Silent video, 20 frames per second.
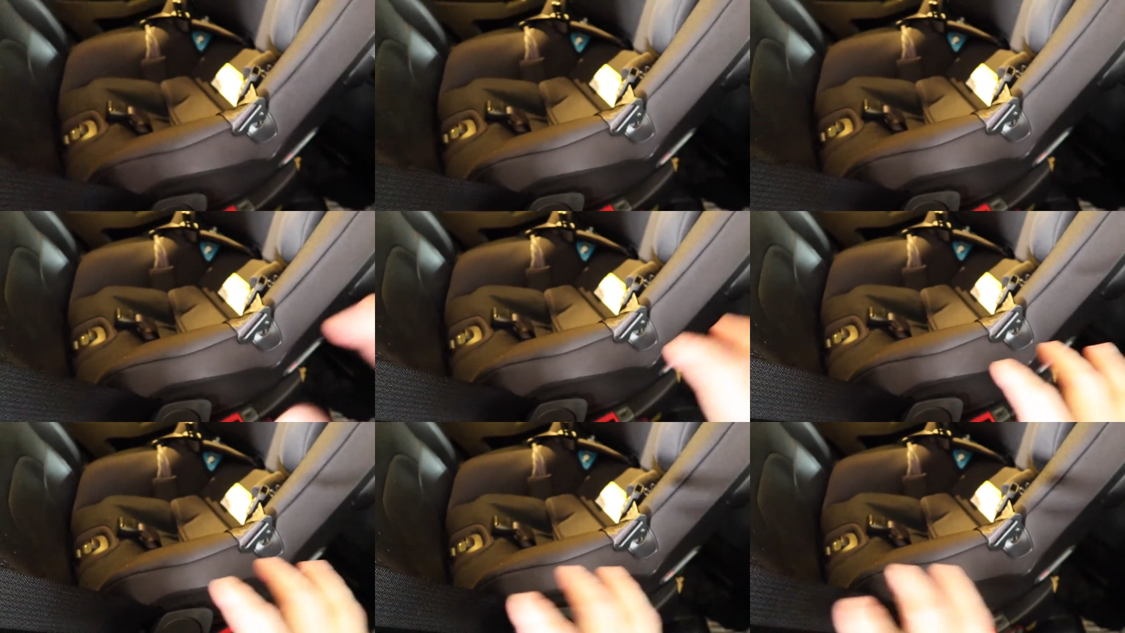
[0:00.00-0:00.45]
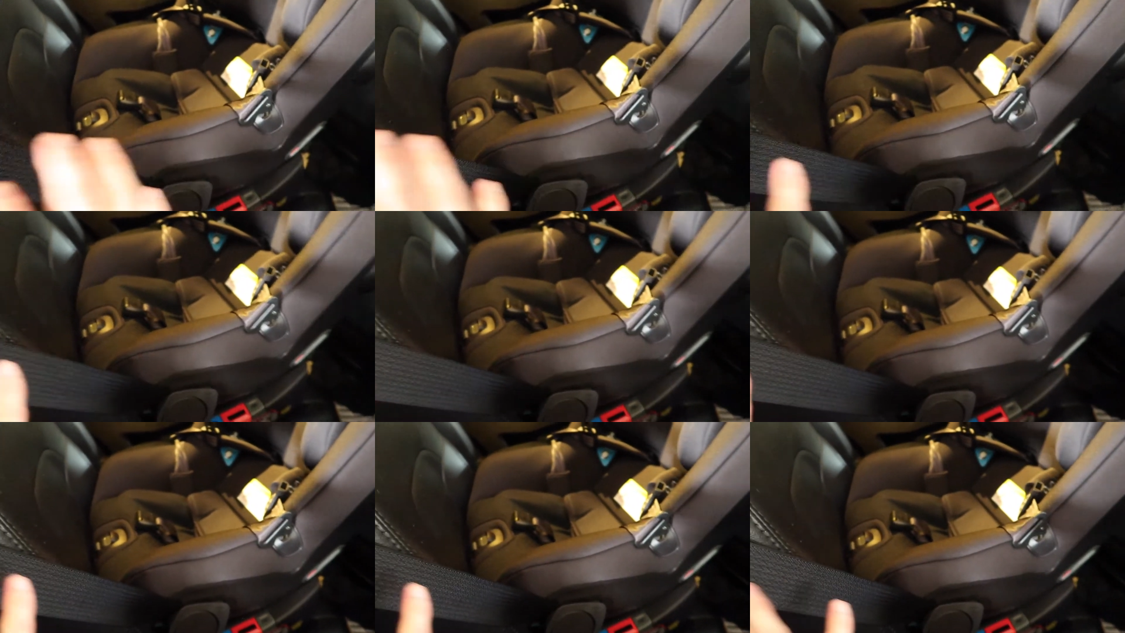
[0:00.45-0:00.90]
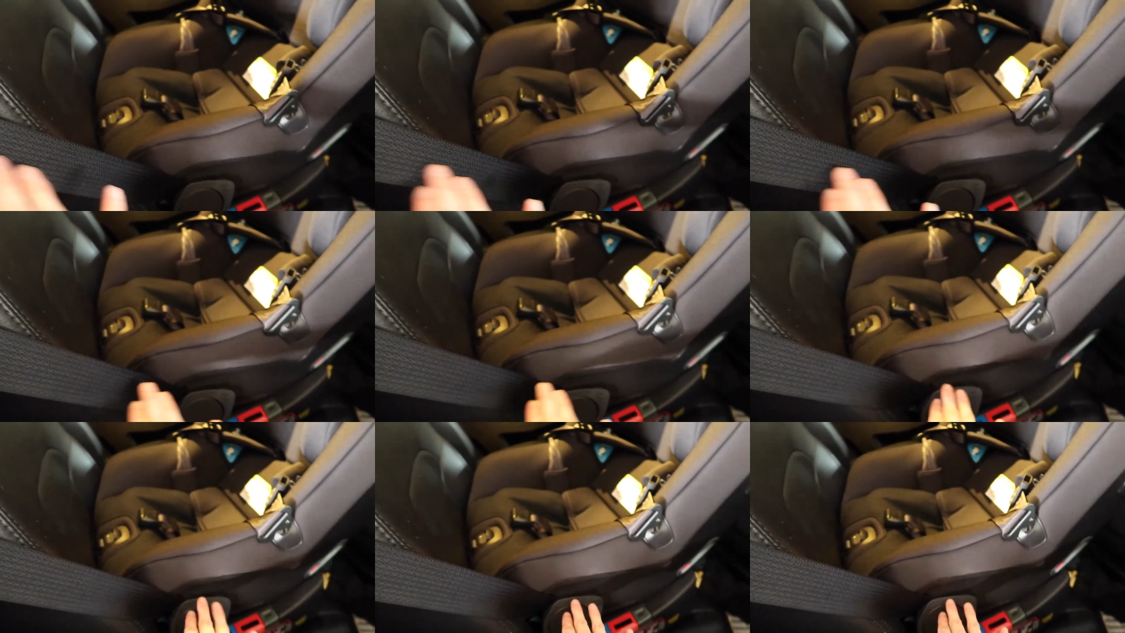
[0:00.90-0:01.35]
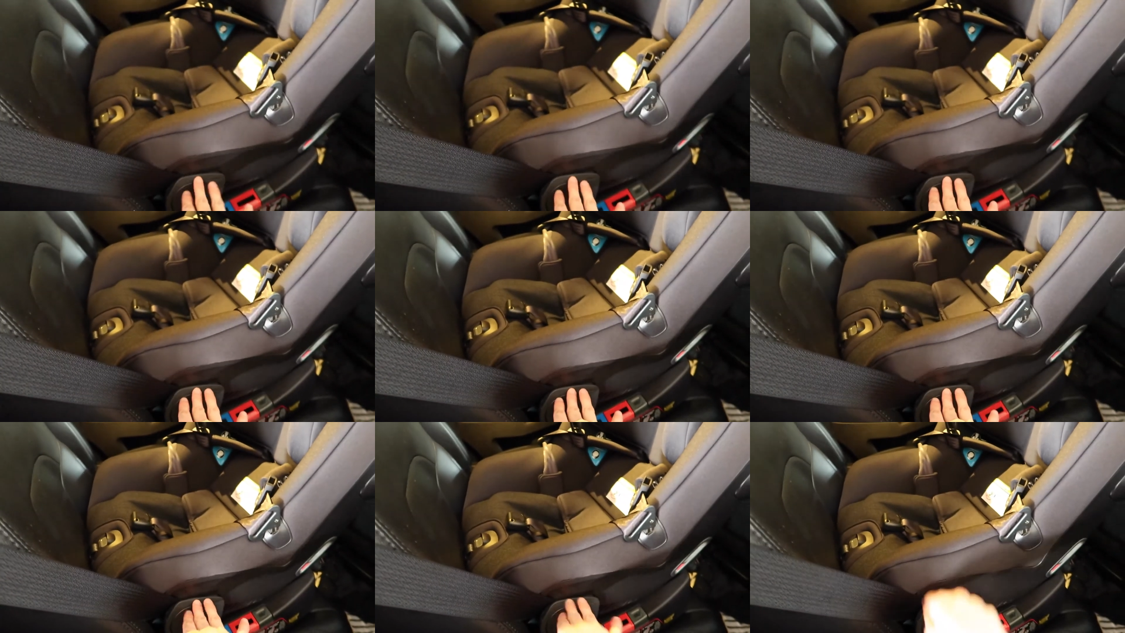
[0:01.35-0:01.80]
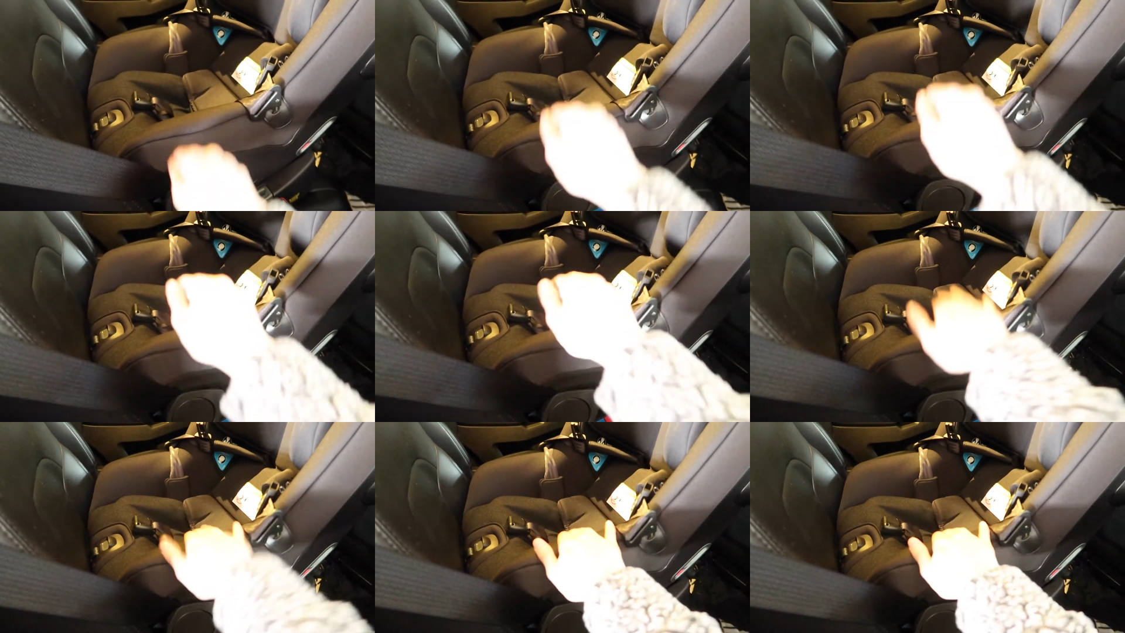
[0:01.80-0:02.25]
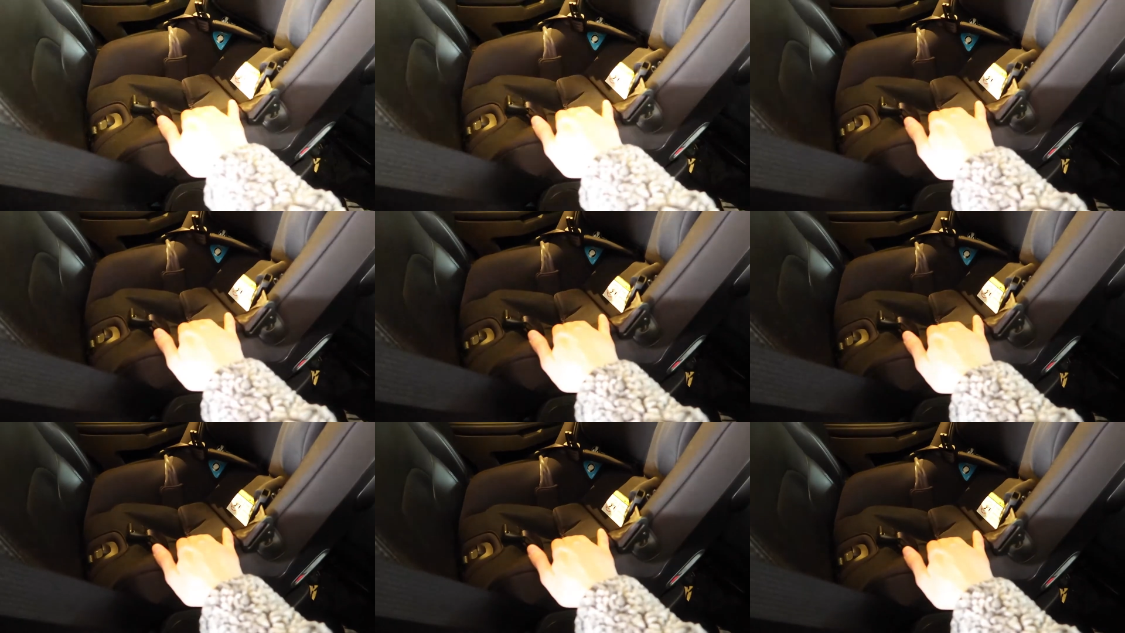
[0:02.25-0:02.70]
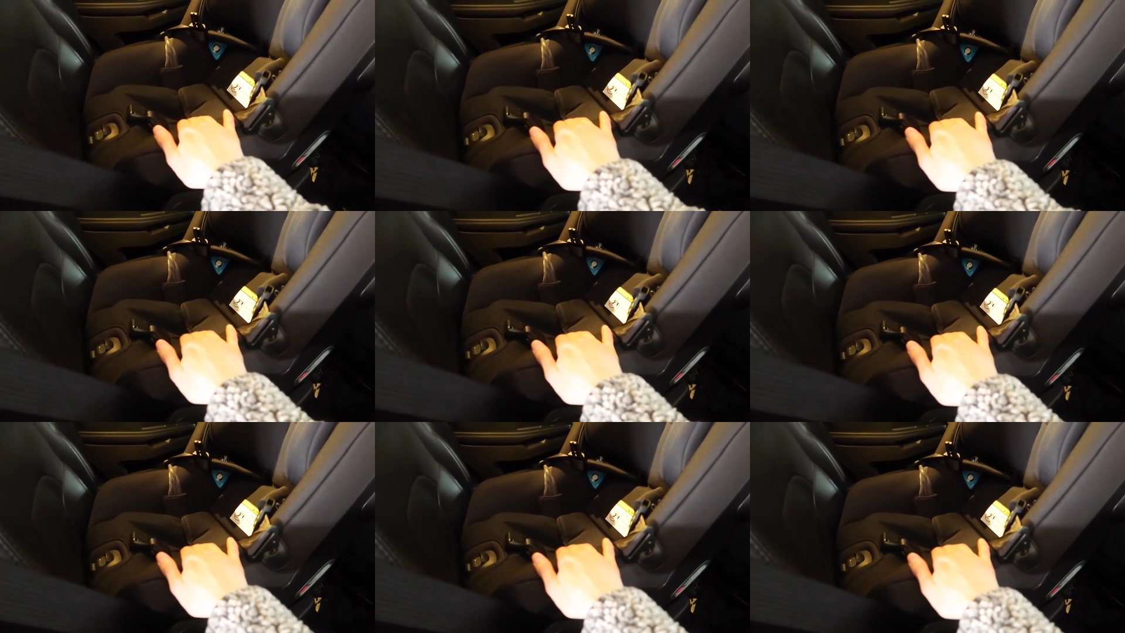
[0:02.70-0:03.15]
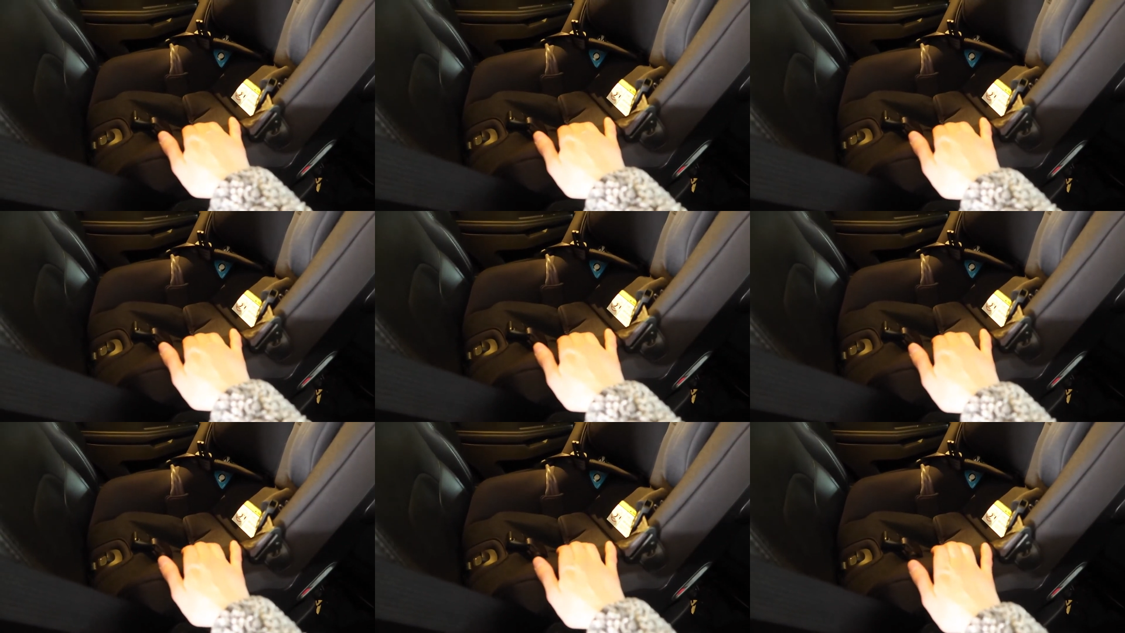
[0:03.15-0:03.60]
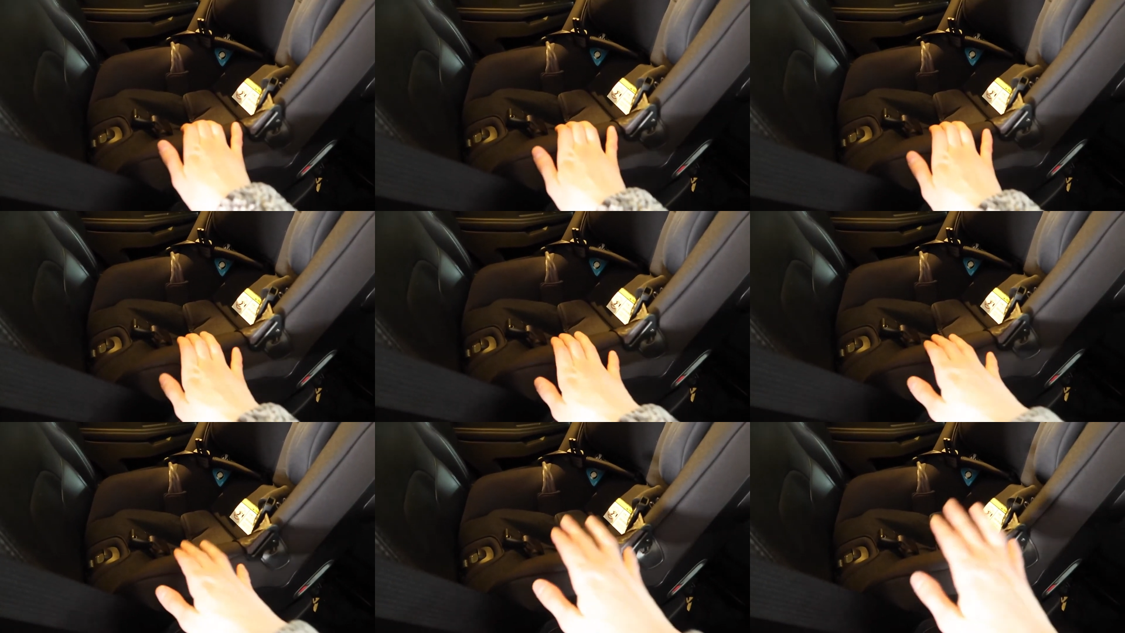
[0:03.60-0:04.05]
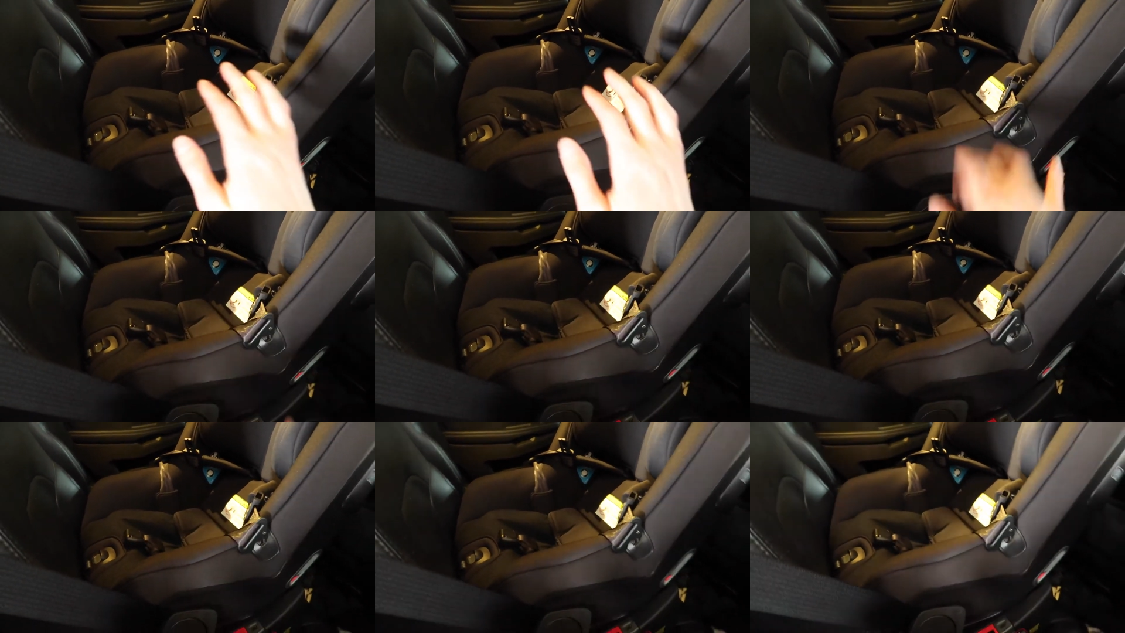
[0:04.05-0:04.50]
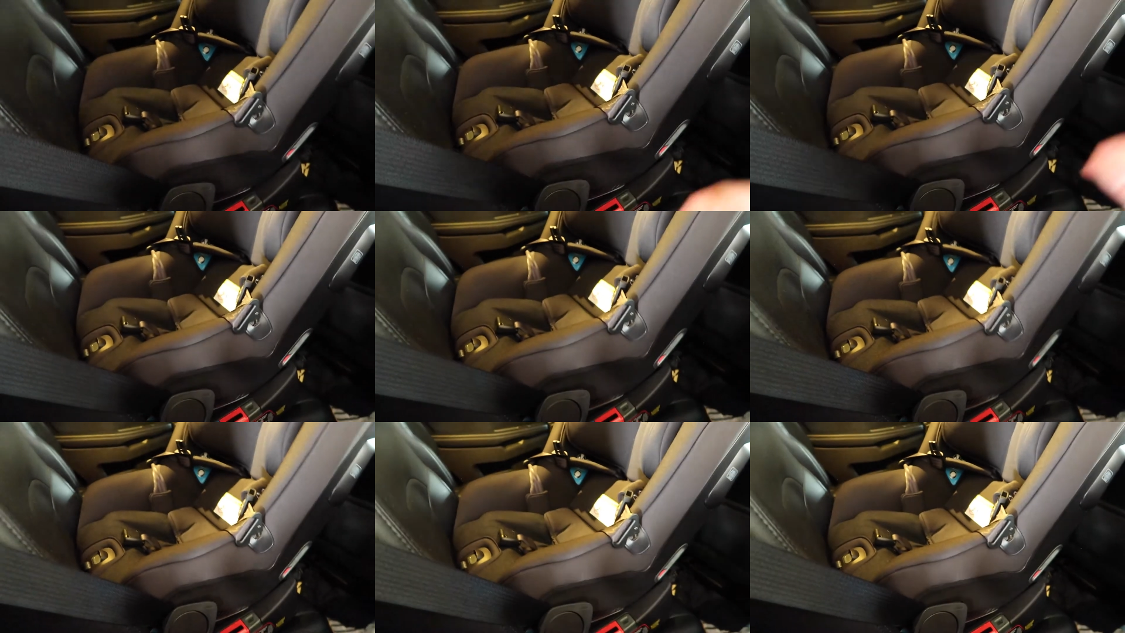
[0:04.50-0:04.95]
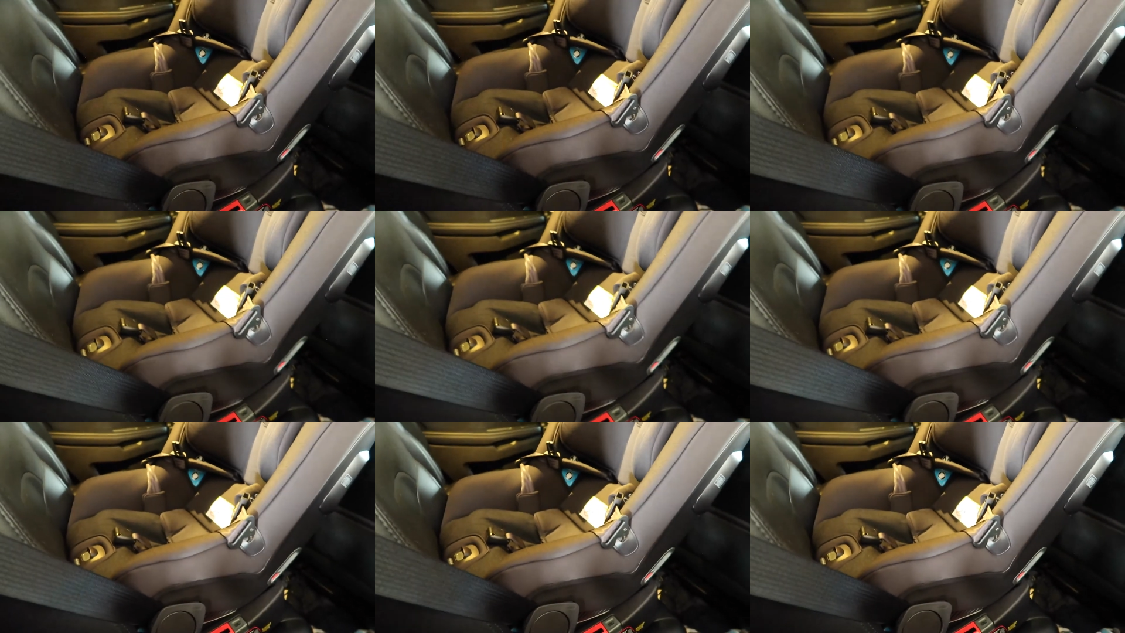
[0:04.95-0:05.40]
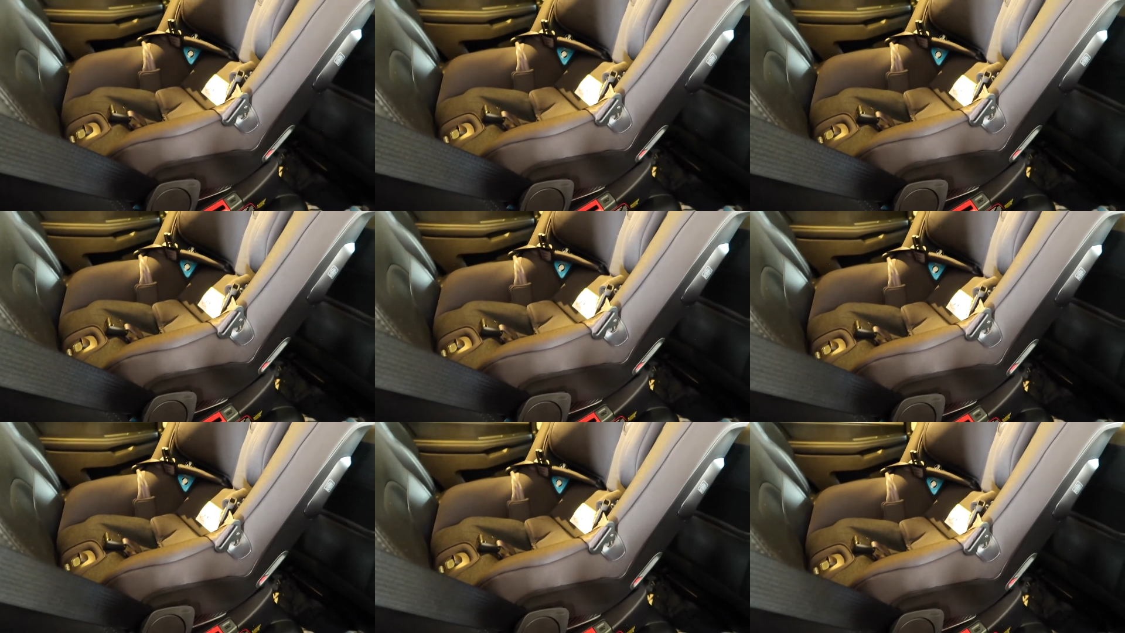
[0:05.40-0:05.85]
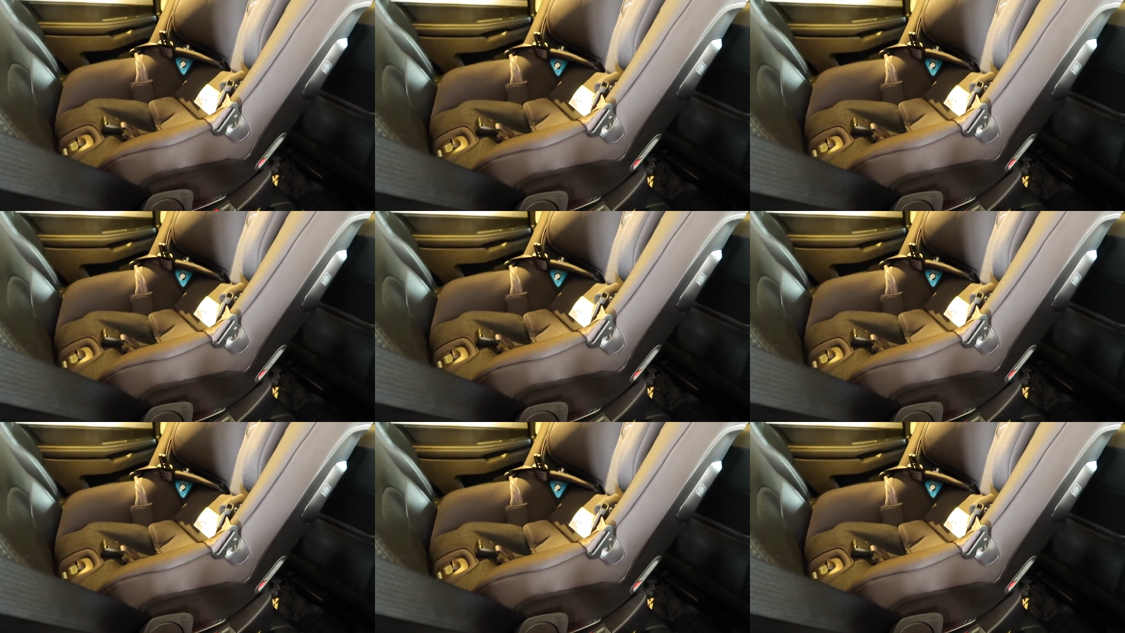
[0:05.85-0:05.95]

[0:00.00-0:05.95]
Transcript: (no speaker visible)